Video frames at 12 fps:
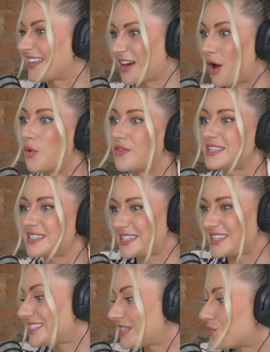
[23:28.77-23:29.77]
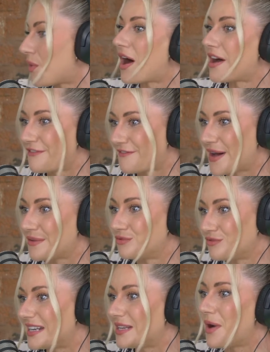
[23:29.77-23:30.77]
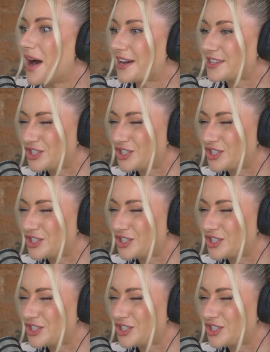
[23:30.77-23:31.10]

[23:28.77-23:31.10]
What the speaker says: or this is what I found really works.